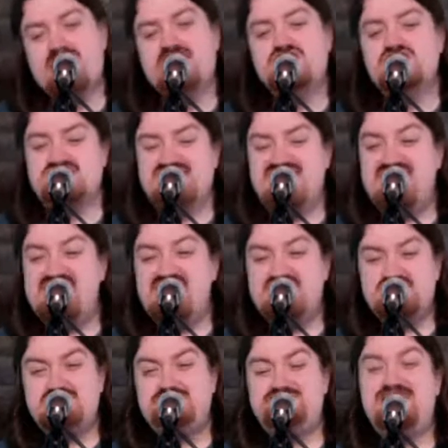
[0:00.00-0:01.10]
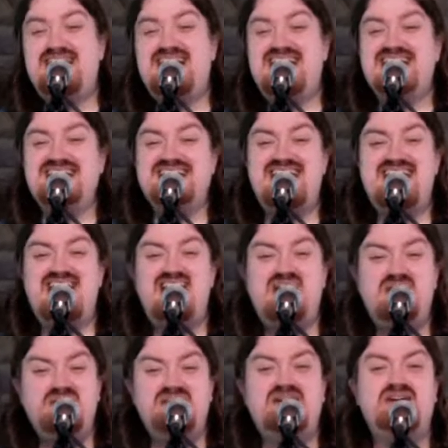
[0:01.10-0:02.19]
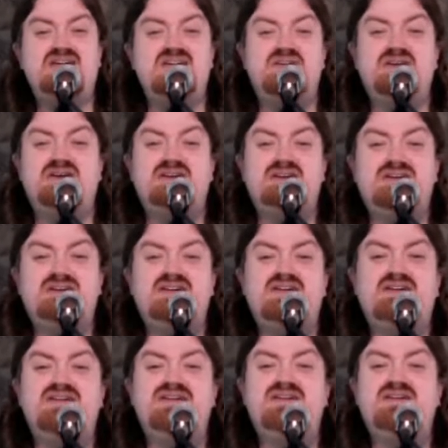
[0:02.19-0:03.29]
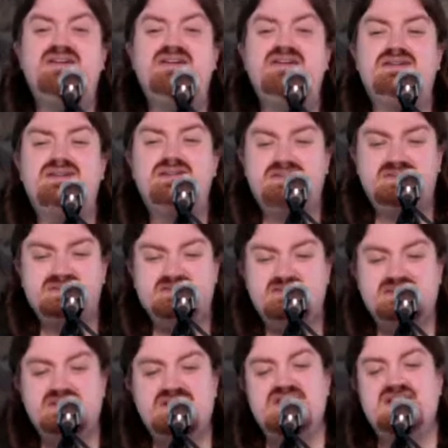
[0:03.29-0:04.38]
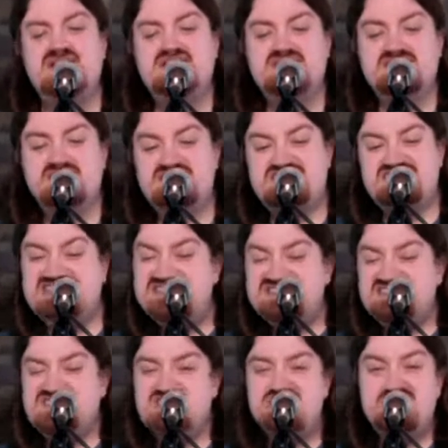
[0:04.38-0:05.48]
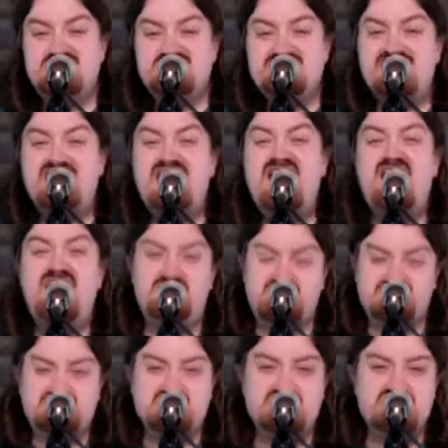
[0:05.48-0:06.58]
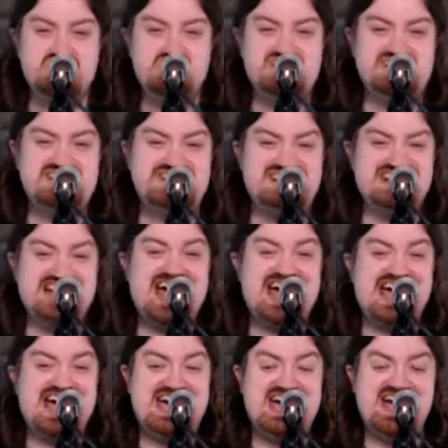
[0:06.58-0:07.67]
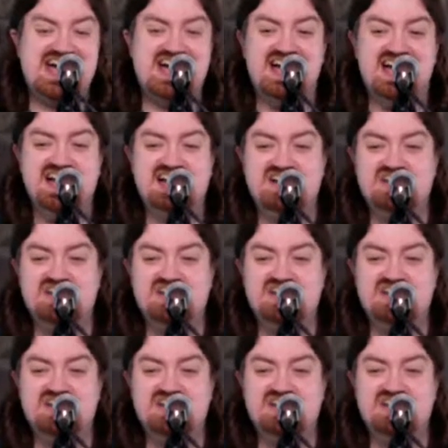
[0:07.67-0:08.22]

She has to find out on her own. It took too long to realize.